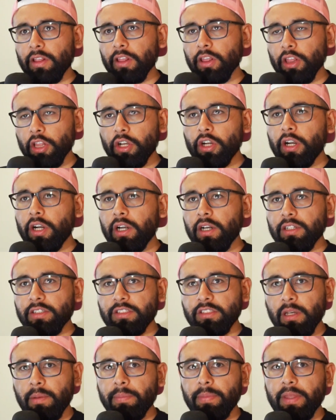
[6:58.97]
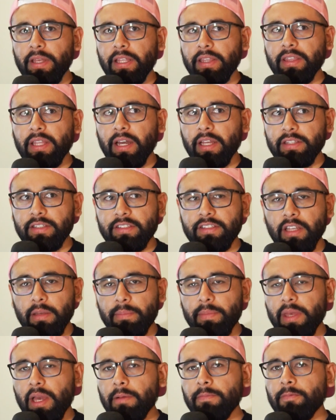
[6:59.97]
learn something that
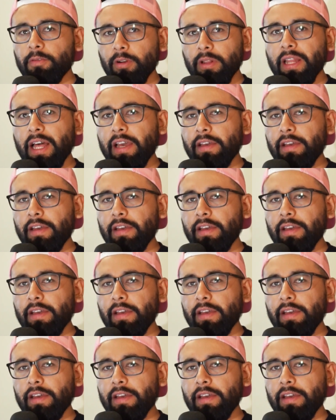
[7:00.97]
set me up for